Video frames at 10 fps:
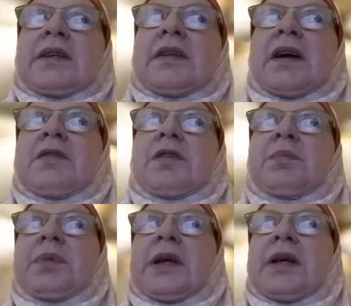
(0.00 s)
that
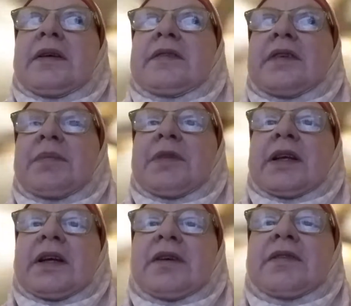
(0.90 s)
would be
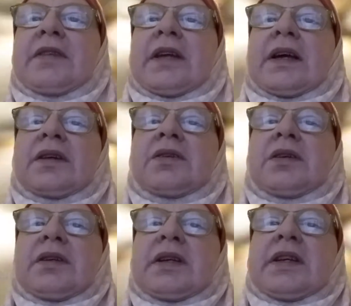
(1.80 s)
something else that
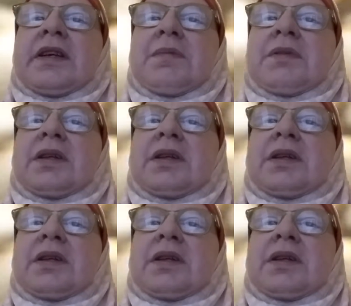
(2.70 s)
could keep